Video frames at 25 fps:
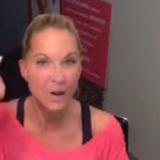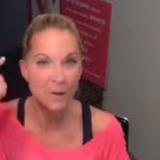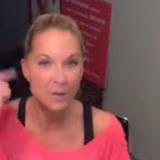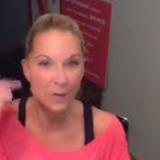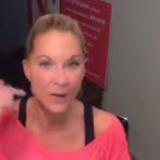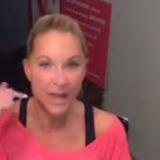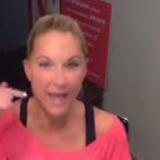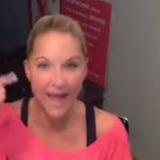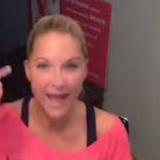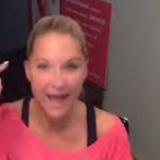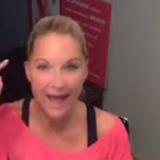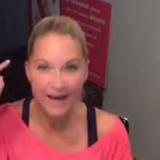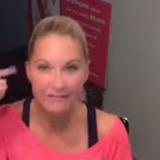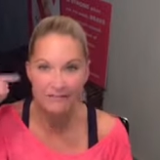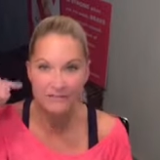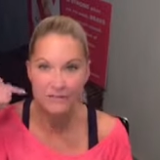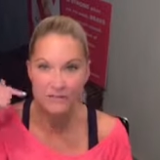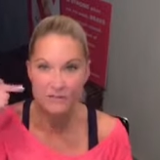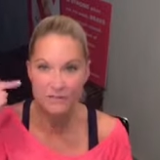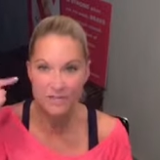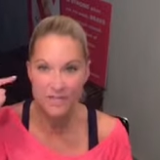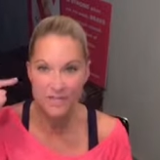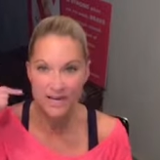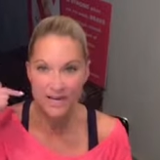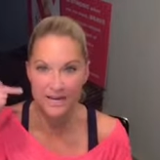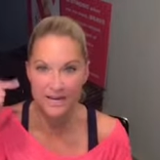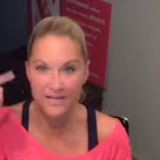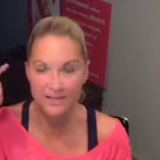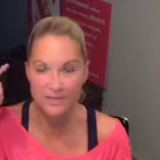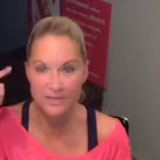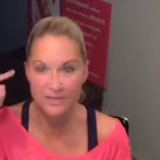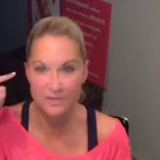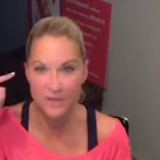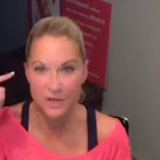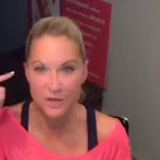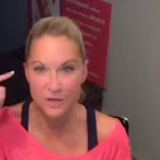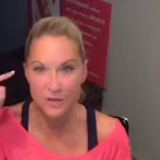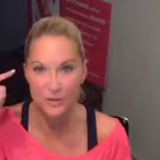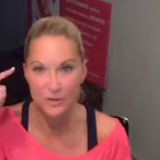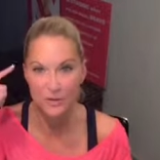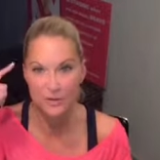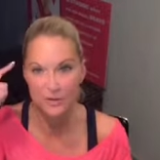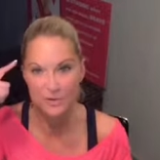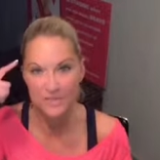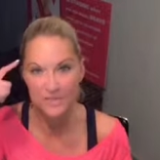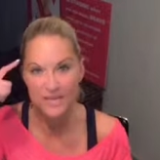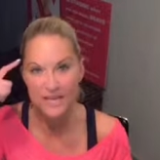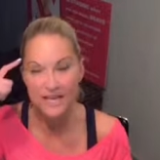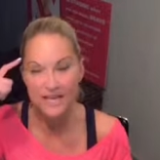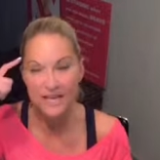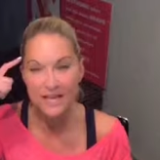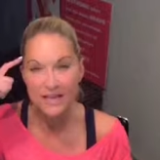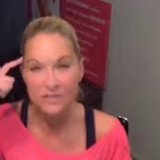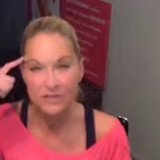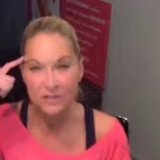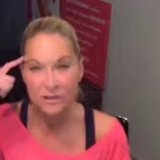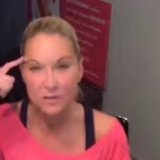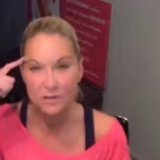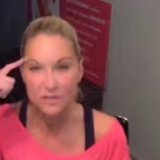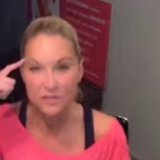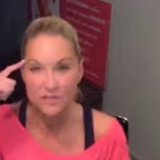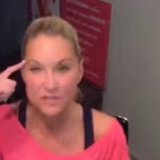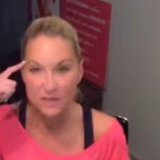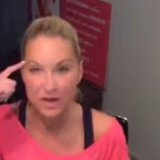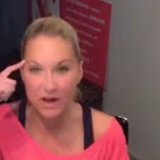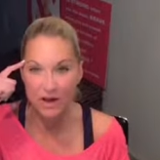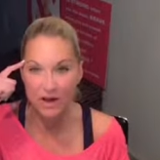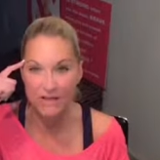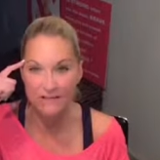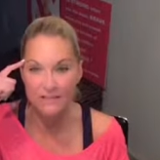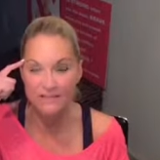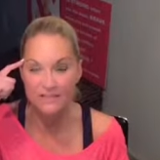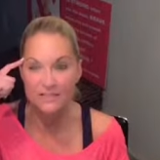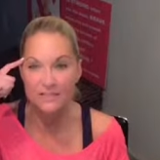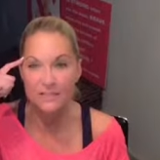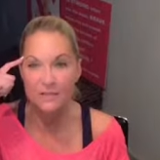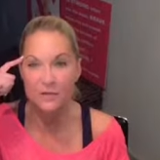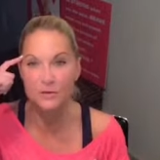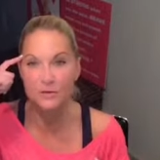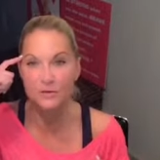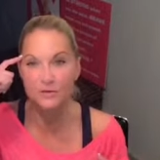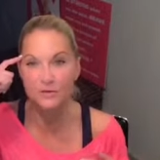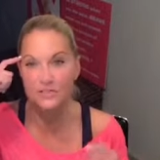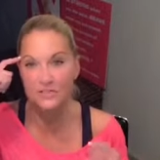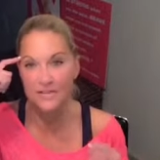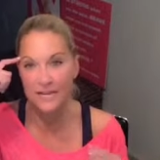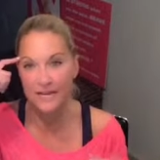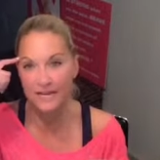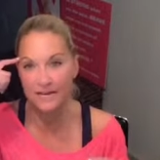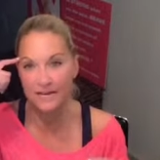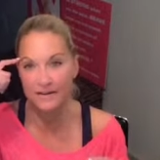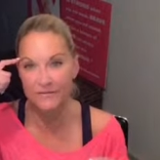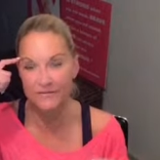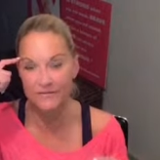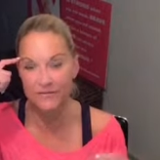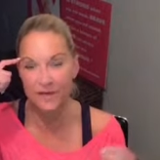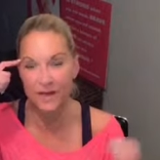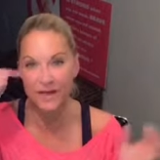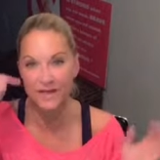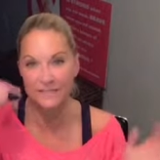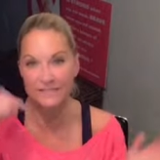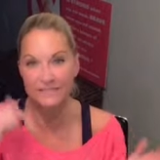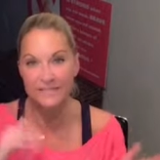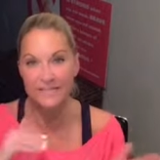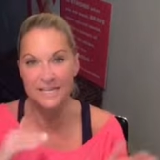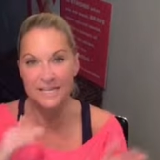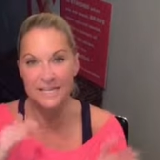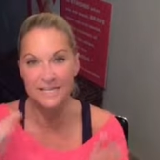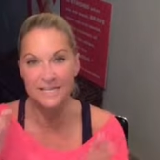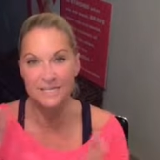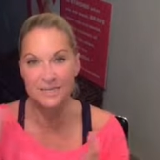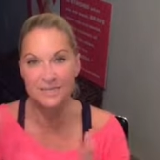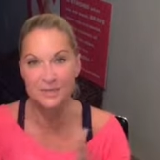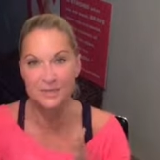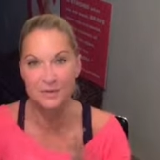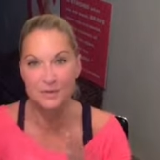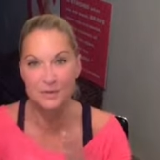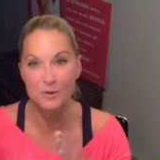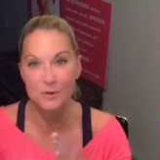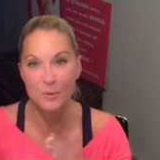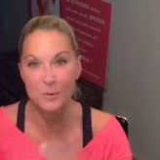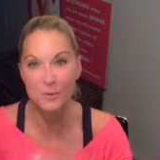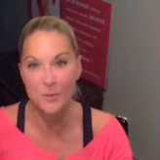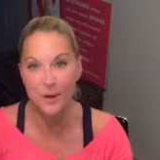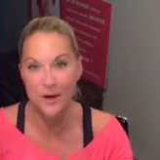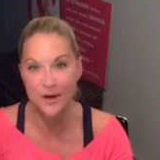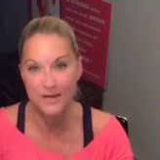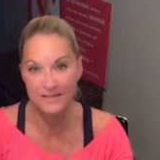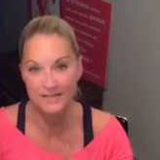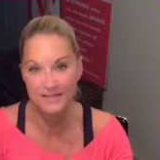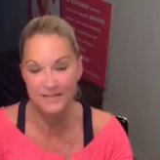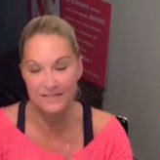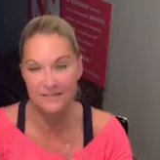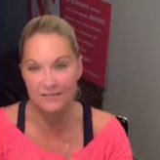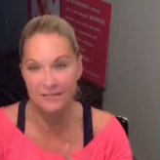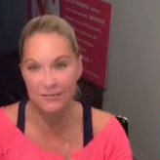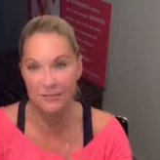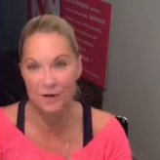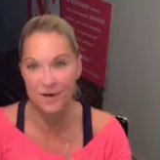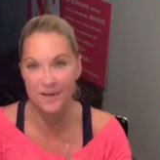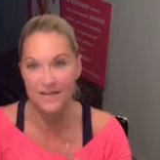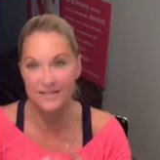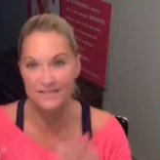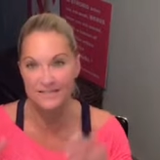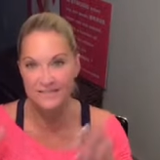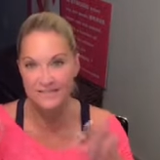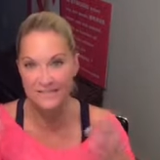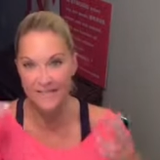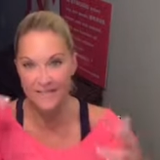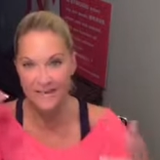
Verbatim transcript: we have to change those thoughts, those negative thoughts into positive ones.